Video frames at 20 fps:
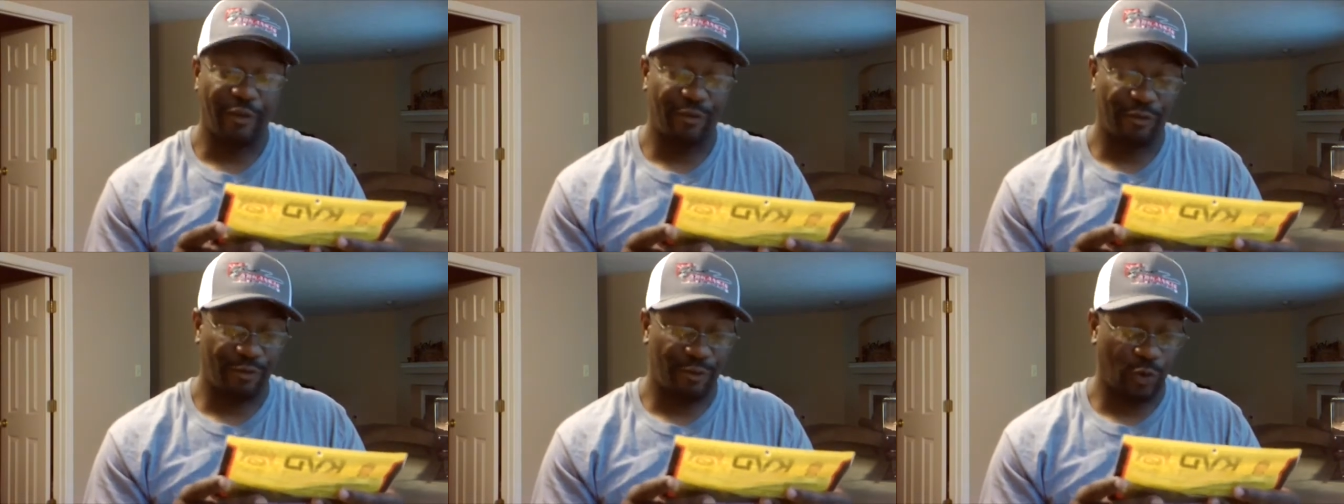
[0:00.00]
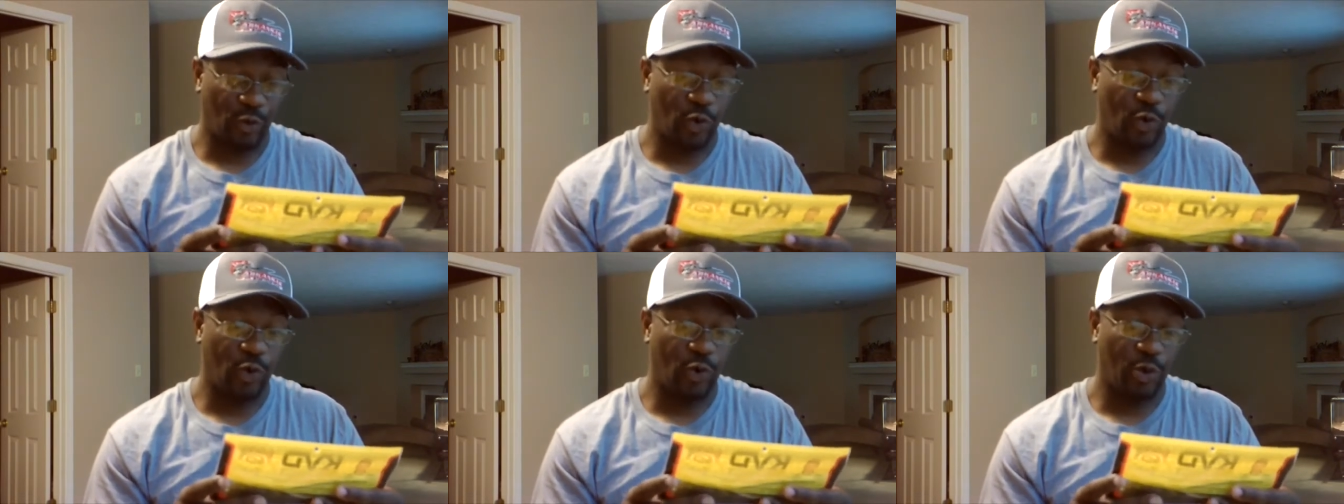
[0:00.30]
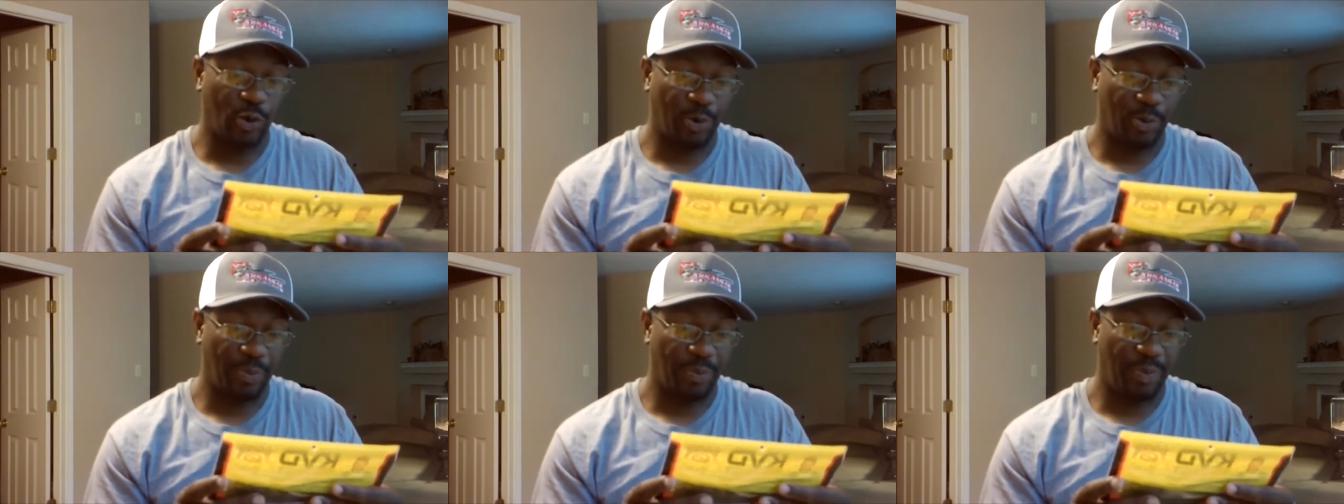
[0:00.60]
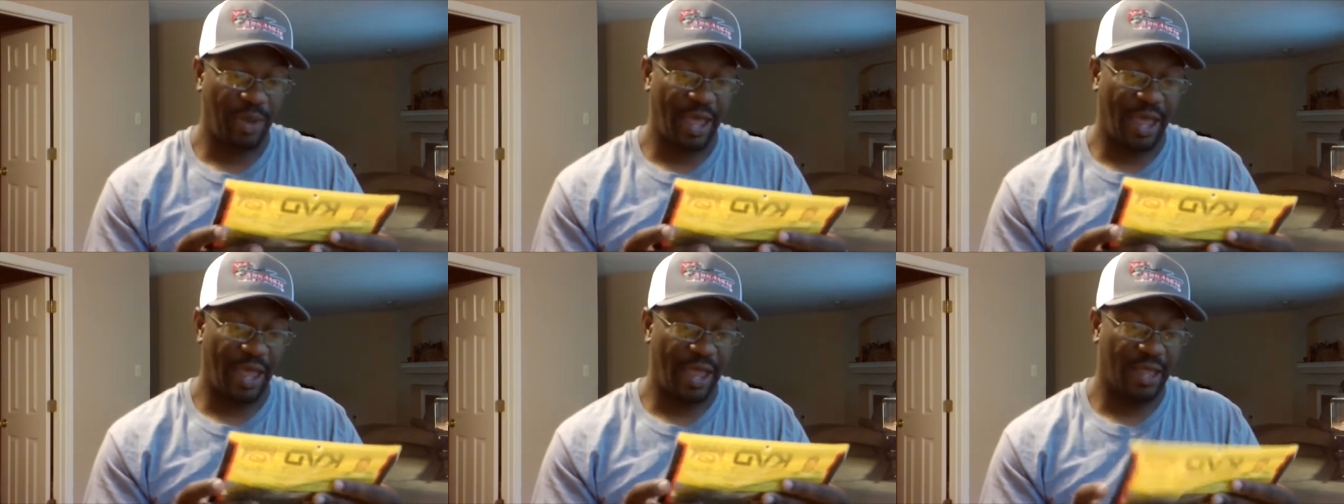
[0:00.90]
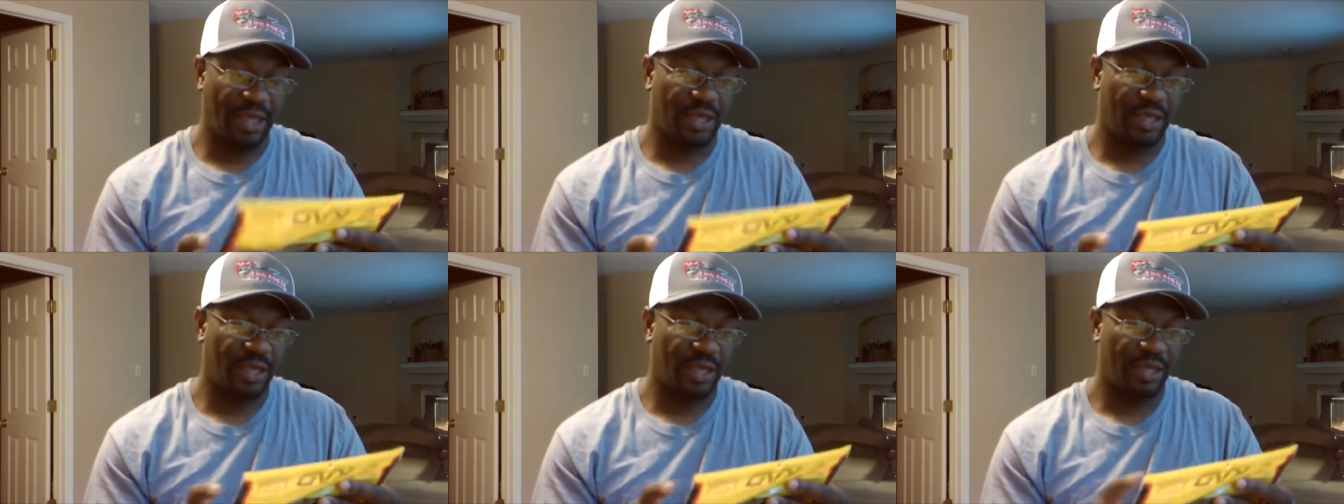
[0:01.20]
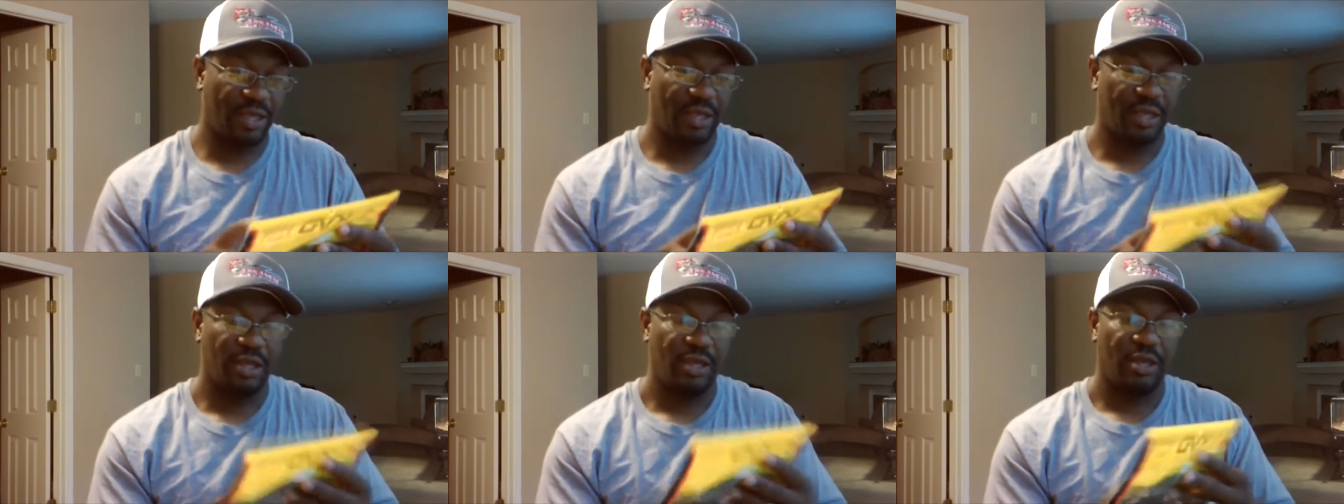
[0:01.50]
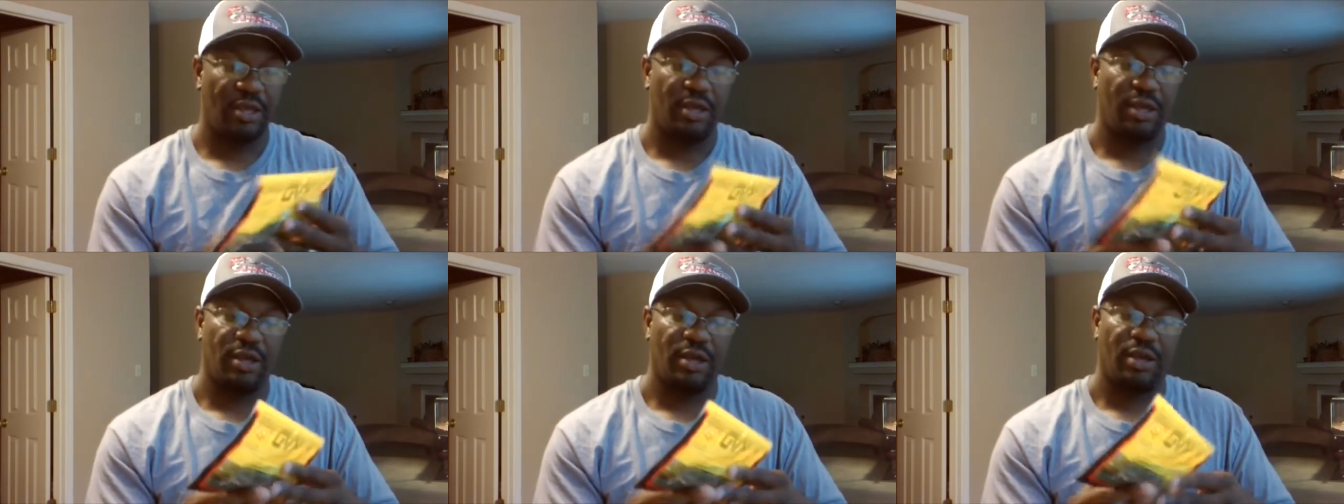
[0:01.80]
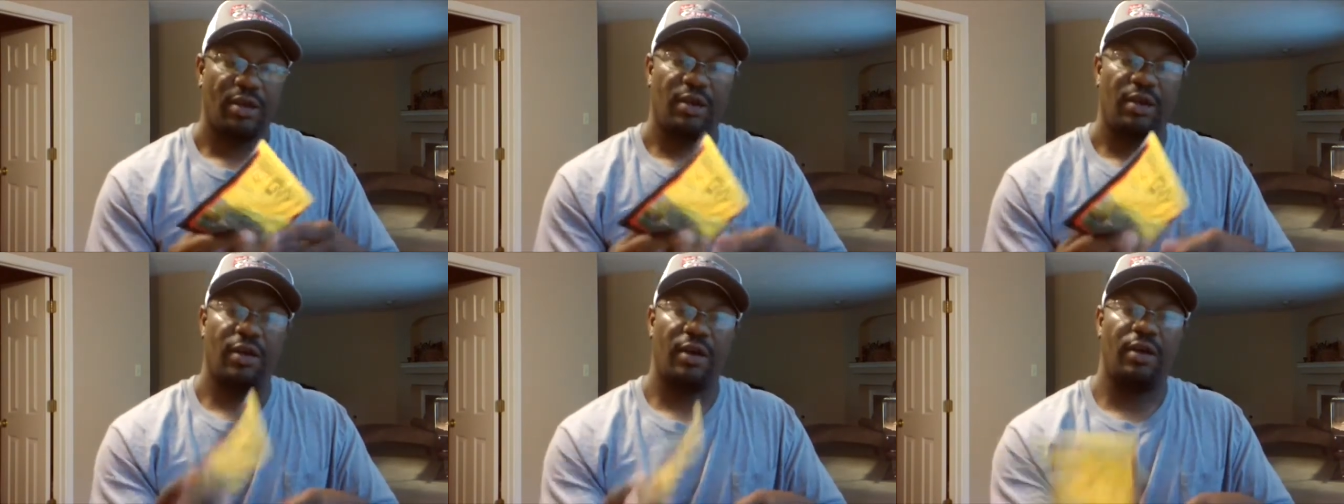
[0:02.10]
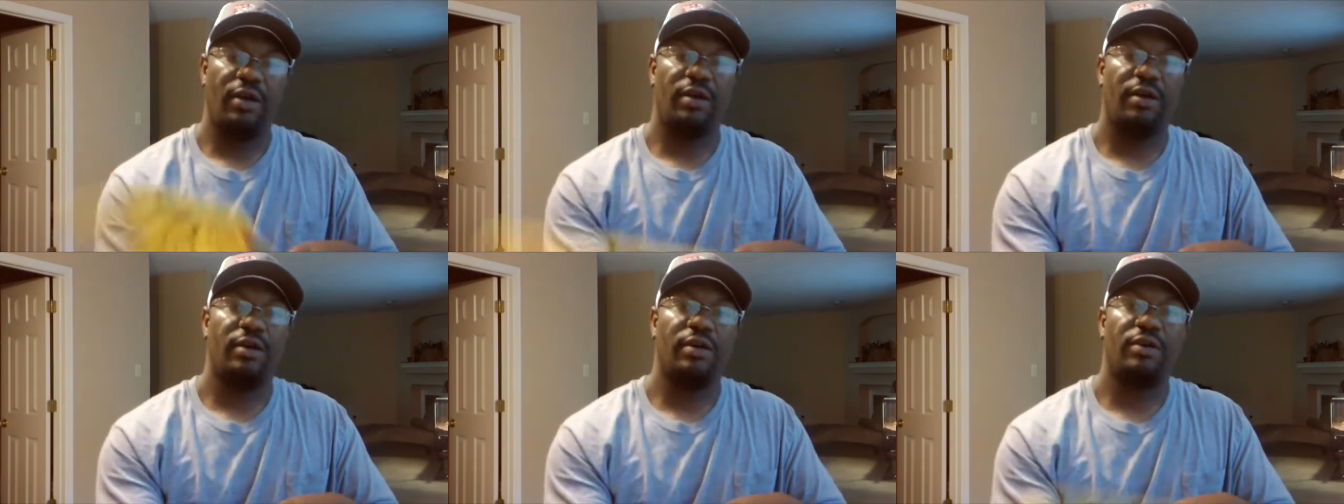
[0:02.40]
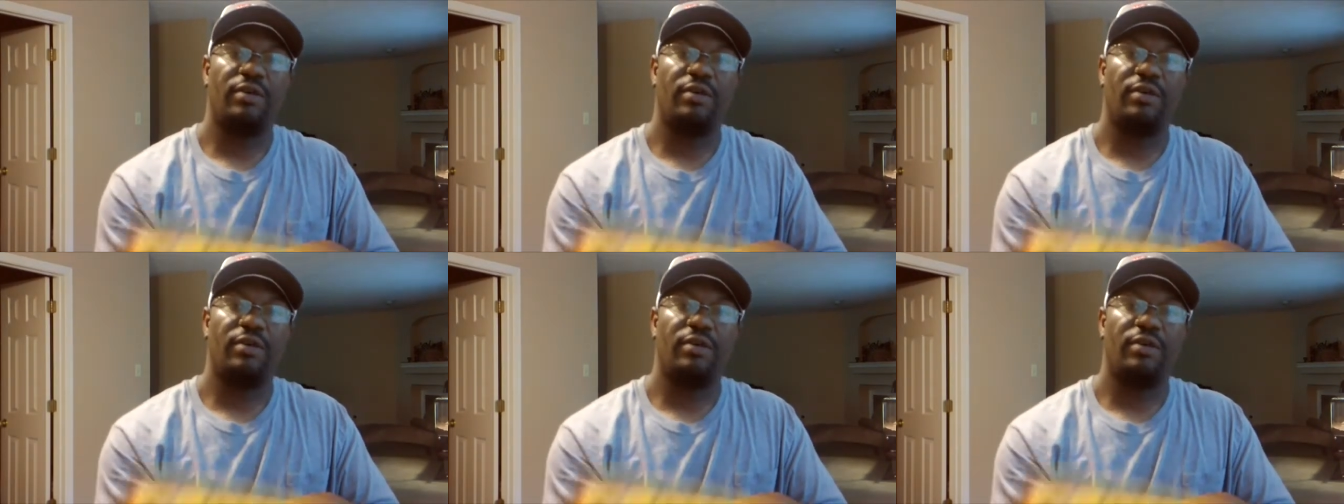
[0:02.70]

full pack, of